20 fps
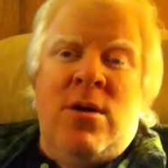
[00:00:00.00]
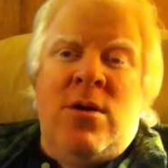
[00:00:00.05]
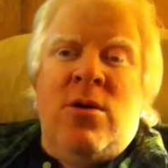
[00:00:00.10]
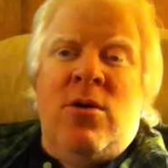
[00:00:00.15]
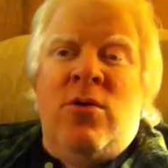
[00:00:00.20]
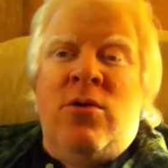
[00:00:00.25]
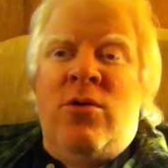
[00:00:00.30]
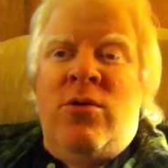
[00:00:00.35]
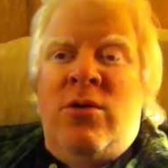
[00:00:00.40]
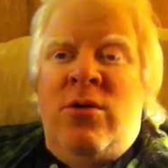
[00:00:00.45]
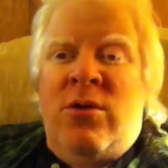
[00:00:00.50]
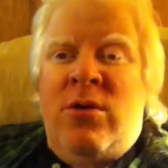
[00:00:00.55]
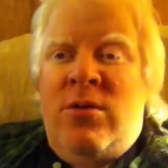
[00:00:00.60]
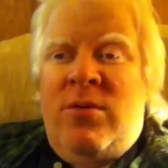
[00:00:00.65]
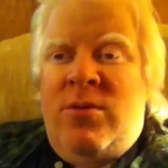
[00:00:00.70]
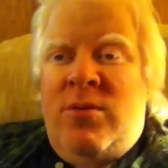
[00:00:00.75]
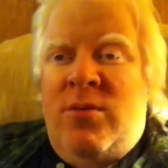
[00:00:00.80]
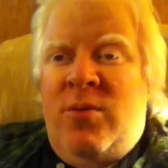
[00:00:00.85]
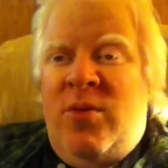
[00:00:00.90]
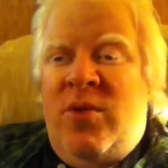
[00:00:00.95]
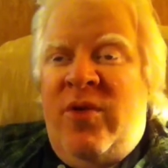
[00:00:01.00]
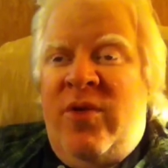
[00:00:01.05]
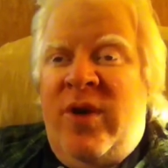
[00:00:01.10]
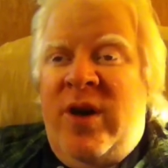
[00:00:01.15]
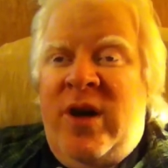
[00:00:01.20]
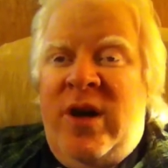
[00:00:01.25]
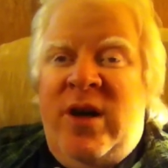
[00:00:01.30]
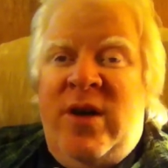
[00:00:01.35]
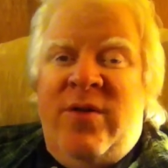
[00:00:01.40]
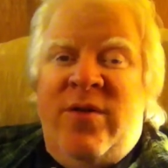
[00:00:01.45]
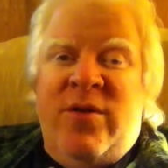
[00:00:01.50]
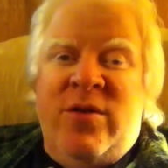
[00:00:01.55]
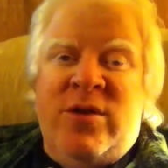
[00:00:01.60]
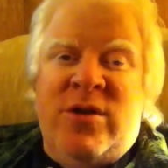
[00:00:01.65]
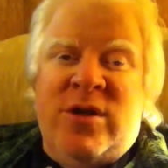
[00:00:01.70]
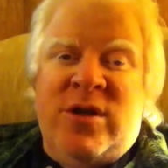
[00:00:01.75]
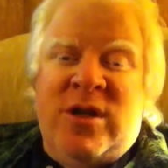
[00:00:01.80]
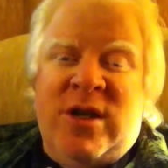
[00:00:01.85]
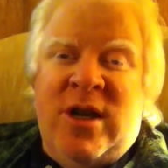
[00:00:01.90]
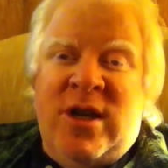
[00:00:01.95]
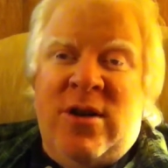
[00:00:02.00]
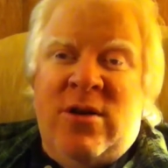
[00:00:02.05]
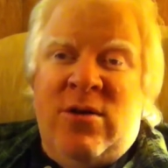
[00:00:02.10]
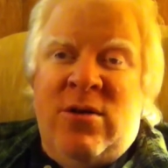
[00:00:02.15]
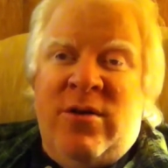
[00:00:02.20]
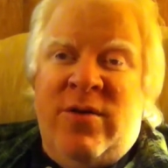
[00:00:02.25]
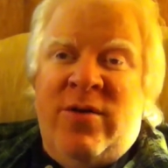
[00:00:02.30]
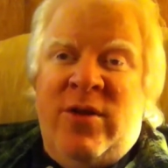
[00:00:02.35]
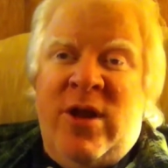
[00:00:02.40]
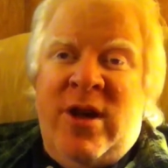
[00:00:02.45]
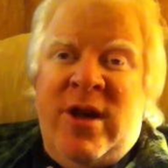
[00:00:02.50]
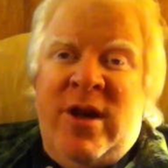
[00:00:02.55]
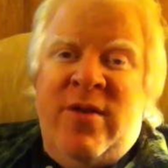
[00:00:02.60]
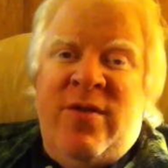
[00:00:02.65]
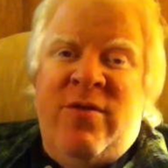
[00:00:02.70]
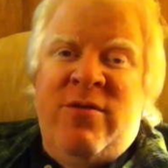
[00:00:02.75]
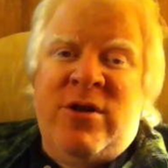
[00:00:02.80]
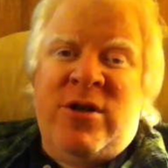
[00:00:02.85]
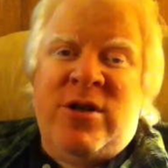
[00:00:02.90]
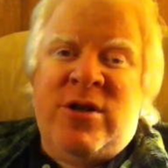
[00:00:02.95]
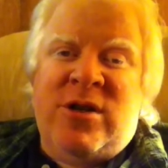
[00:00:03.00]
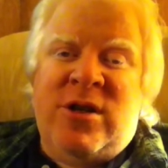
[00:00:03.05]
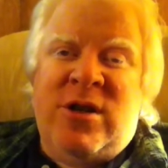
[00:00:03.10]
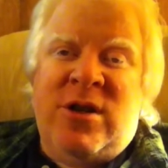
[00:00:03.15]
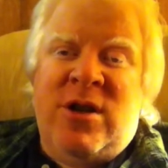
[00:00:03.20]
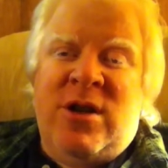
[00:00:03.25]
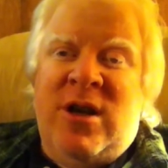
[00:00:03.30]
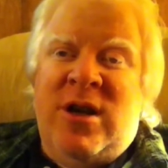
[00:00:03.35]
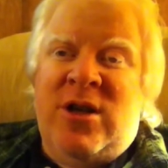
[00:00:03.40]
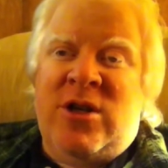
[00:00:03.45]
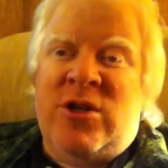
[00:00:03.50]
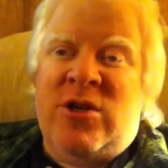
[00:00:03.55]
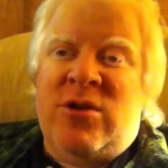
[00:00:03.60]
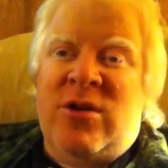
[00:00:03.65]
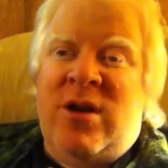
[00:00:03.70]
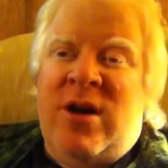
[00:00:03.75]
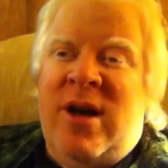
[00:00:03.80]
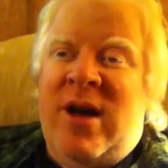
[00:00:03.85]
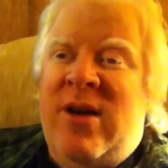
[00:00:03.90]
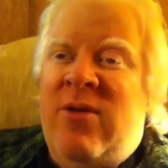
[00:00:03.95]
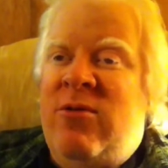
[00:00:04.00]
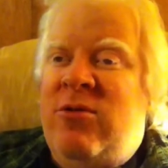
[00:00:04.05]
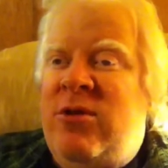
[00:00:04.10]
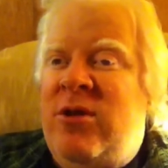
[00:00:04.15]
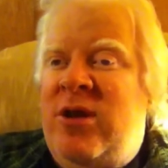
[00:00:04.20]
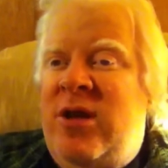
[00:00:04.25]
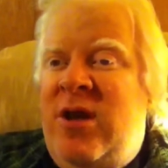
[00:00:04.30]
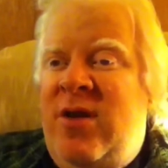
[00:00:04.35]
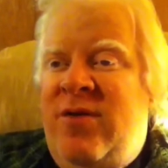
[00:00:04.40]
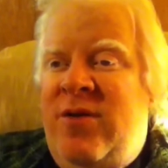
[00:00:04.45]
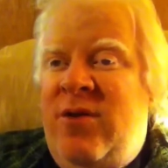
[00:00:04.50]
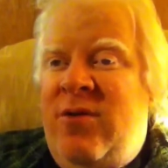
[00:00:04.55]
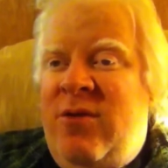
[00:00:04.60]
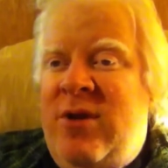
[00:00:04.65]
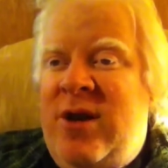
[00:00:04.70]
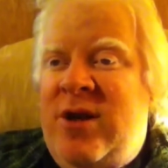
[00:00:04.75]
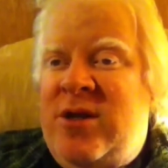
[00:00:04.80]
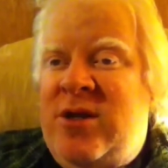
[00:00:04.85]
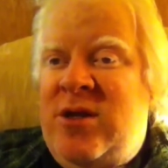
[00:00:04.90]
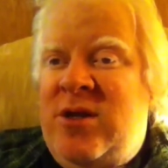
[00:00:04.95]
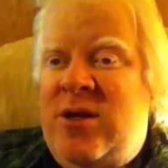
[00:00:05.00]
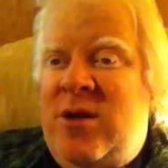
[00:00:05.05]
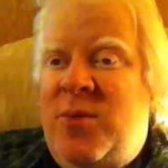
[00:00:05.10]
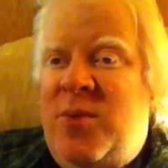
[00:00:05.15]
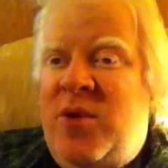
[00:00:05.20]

Or, providing for the cycle of life which is in nature, I will leave the rest in a